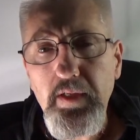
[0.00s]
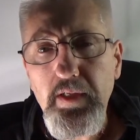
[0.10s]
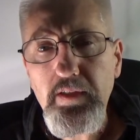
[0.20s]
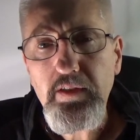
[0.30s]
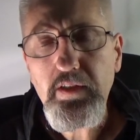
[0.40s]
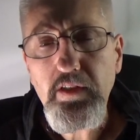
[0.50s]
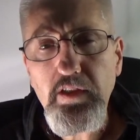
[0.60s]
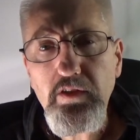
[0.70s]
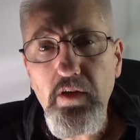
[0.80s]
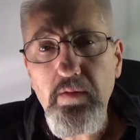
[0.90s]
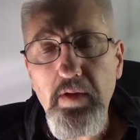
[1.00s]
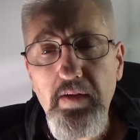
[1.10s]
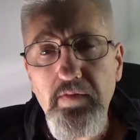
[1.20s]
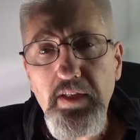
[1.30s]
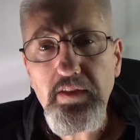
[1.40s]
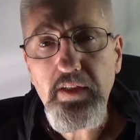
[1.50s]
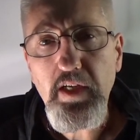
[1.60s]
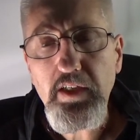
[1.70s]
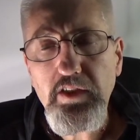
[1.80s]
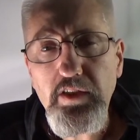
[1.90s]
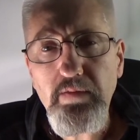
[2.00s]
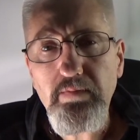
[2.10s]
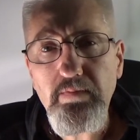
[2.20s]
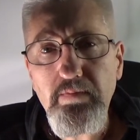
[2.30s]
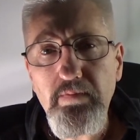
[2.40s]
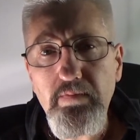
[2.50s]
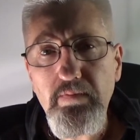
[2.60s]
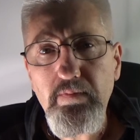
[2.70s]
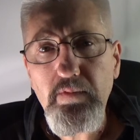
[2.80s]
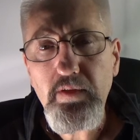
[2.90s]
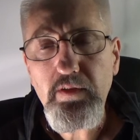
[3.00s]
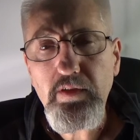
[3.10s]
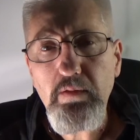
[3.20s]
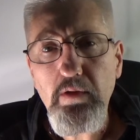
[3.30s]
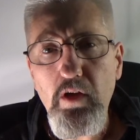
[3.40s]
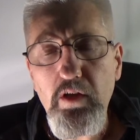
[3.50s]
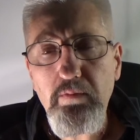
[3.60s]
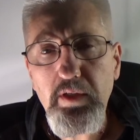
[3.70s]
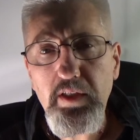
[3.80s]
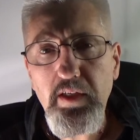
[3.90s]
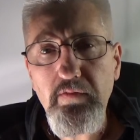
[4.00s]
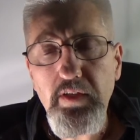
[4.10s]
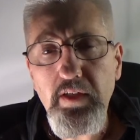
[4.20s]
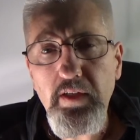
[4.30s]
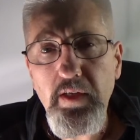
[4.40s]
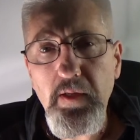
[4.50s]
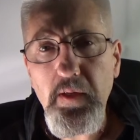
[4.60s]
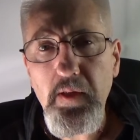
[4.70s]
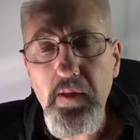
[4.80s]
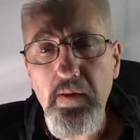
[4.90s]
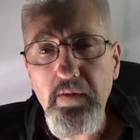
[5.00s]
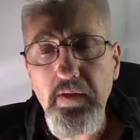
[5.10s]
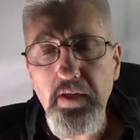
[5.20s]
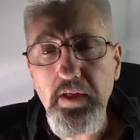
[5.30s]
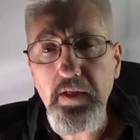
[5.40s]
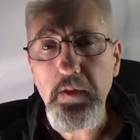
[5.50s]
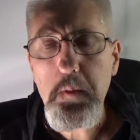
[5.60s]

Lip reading: And since I started my investigation, somehow I've been given the